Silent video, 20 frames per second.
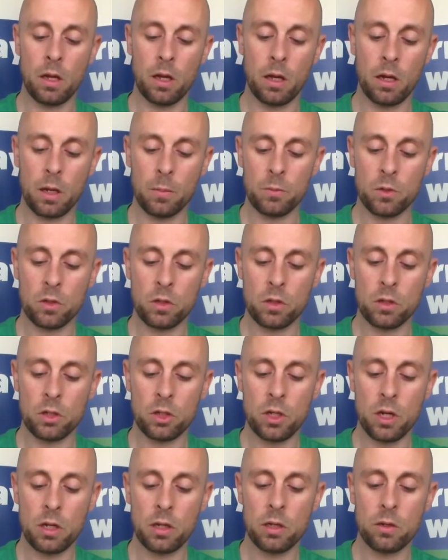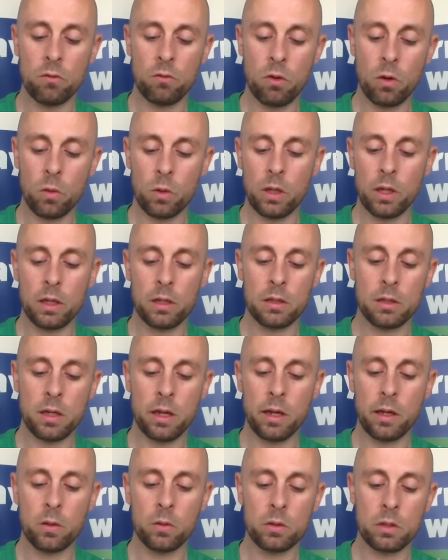and I'm just going to gently roll that
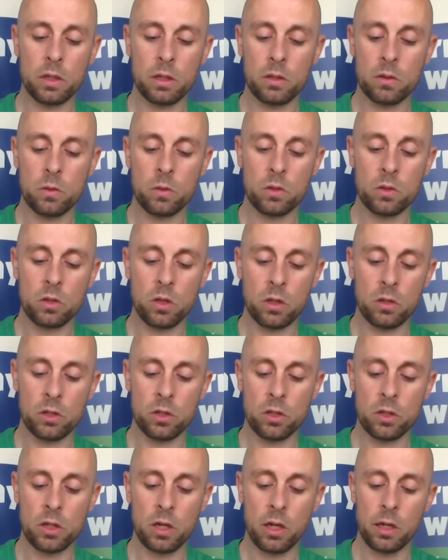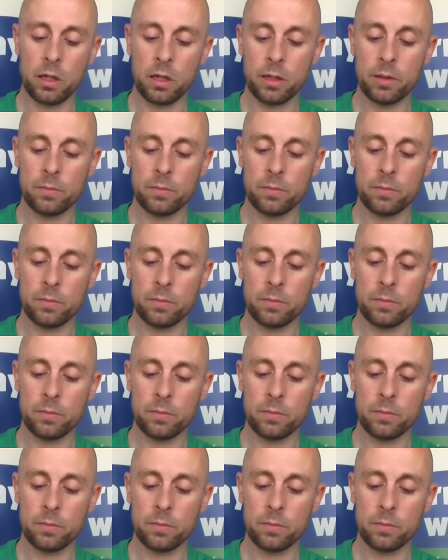out into a sausage slightly.